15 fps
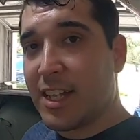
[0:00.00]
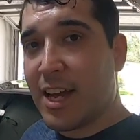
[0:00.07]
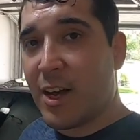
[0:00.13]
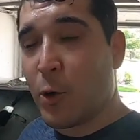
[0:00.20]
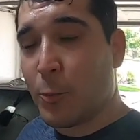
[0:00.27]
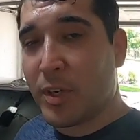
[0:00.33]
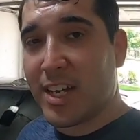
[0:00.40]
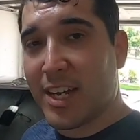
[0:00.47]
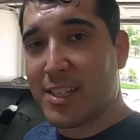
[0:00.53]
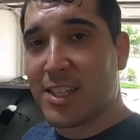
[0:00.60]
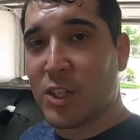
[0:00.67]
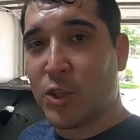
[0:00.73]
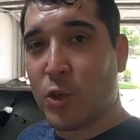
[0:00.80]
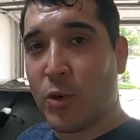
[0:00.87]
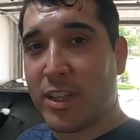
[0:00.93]
I hope you guys
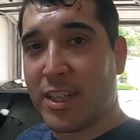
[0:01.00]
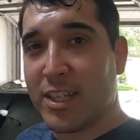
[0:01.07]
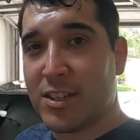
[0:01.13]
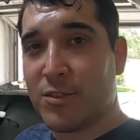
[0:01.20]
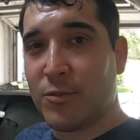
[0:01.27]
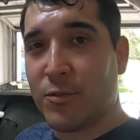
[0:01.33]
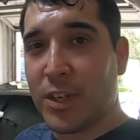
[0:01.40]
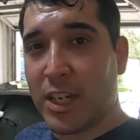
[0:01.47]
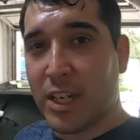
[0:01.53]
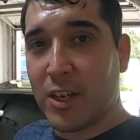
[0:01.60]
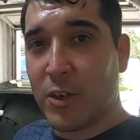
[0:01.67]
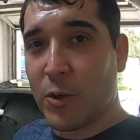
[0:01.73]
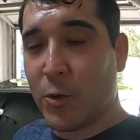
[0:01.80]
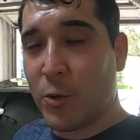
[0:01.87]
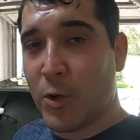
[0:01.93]
enjoyed this
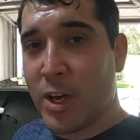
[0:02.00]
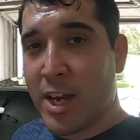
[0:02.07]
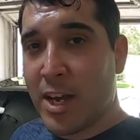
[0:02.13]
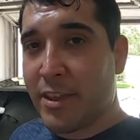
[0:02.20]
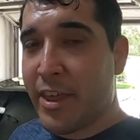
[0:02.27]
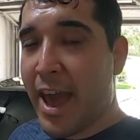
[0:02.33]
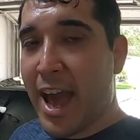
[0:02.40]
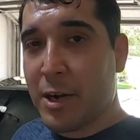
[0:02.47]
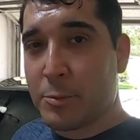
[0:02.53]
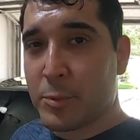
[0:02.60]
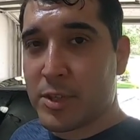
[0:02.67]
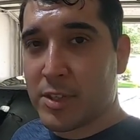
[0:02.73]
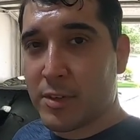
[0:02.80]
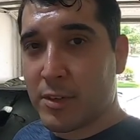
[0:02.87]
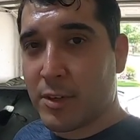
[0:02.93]
video. The
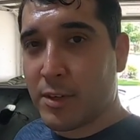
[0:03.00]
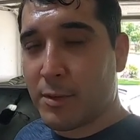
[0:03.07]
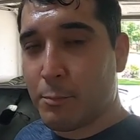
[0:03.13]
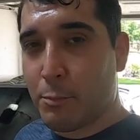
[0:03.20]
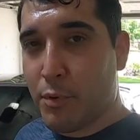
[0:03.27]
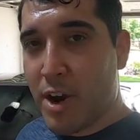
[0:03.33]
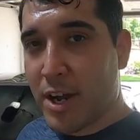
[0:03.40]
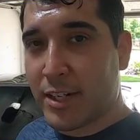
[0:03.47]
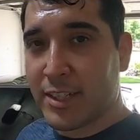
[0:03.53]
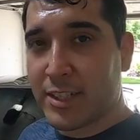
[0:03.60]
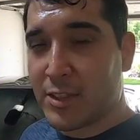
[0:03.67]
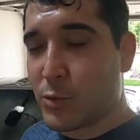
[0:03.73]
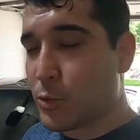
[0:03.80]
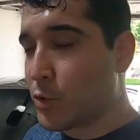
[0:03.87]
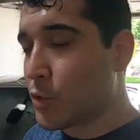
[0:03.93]
Adams
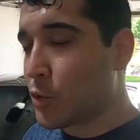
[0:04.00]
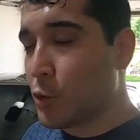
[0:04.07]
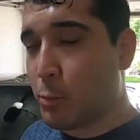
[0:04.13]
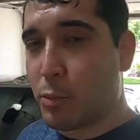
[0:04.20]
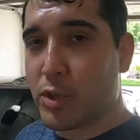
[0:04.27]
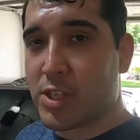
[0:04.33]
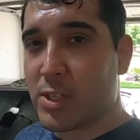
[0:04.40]
product, super